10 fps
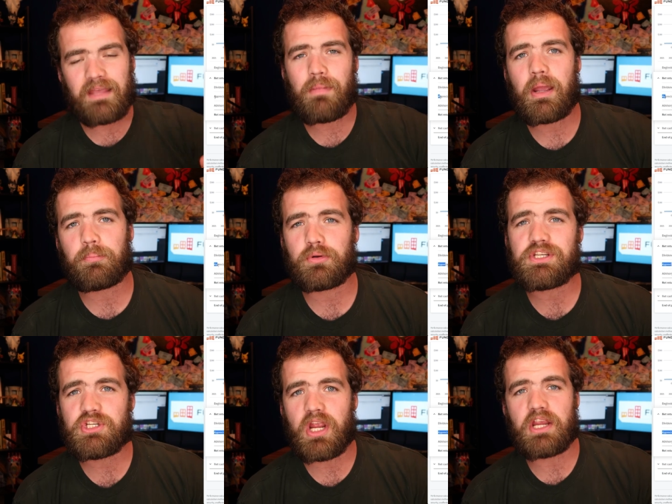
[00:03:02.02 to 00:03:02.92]
and my
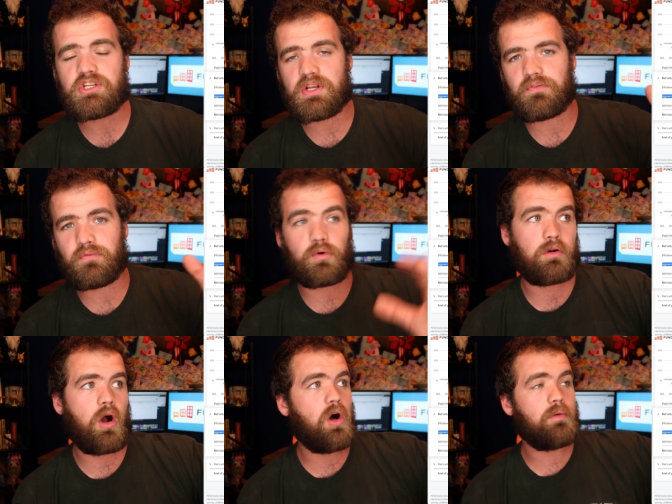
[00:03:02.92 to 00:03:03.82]
appreciation
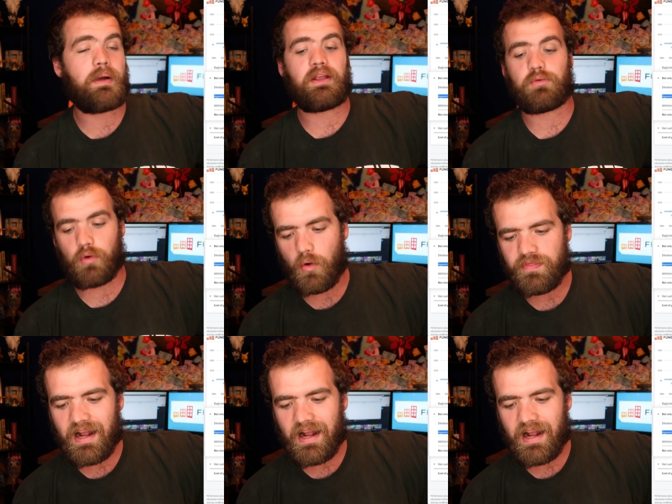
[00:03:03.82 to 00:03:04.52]
for all my growth